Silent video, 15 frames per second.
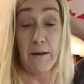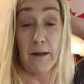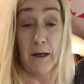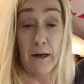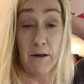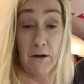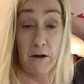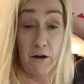
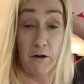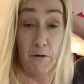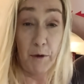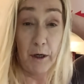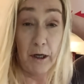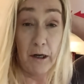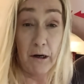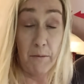then you
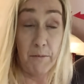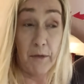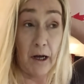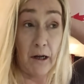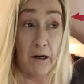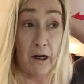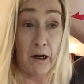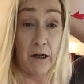become that
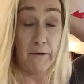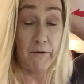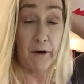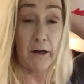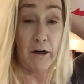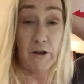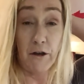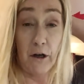negative
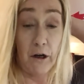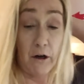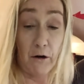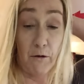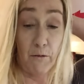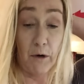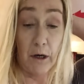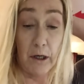energy you
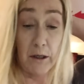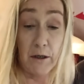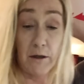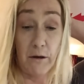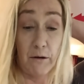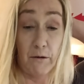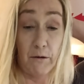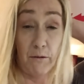don't want
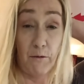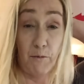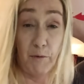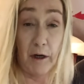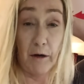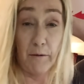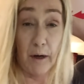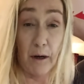to be
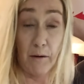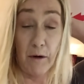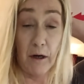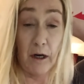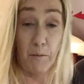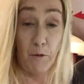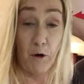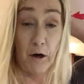around
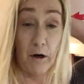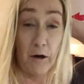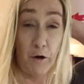anymore.